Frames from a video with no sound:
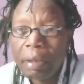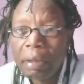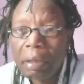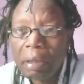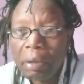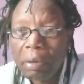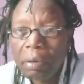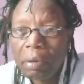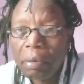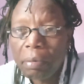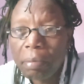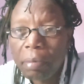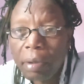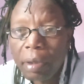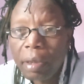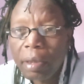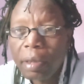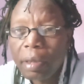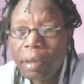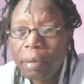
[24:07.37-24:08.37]
Then when you
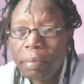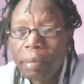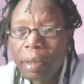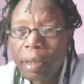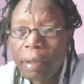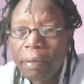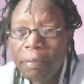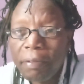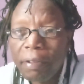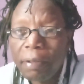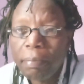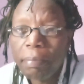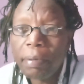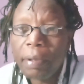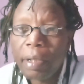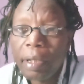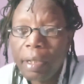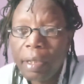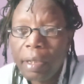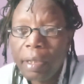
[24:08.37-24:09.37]
boil it, it becomes
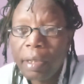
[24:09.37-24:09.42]
vapor.